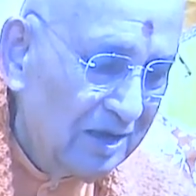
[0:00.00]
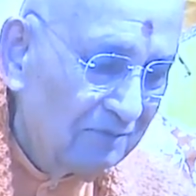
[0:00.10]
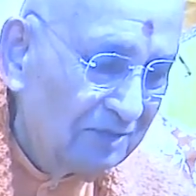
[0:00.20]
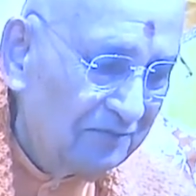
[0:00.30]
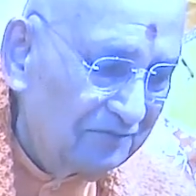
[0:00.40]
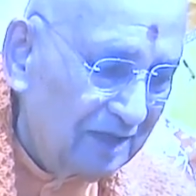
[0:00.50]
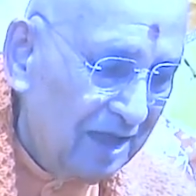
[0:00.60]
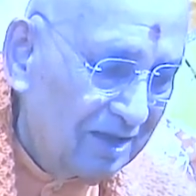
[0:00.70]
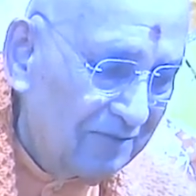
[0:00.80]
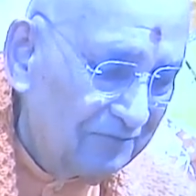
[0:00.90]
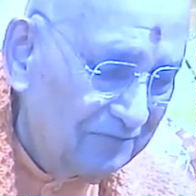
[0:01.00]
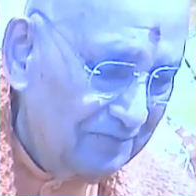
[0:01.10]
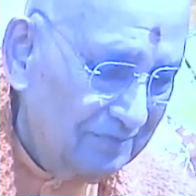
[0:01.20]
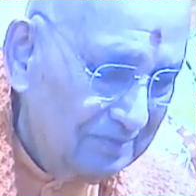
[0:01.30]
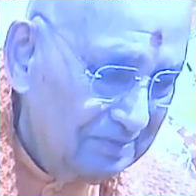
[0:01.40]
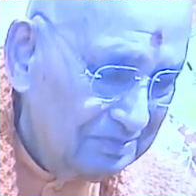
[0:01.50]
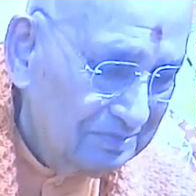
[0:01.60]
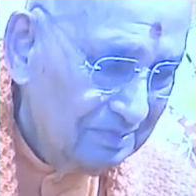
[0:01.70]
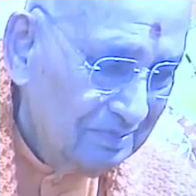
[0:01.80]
is familiar with, but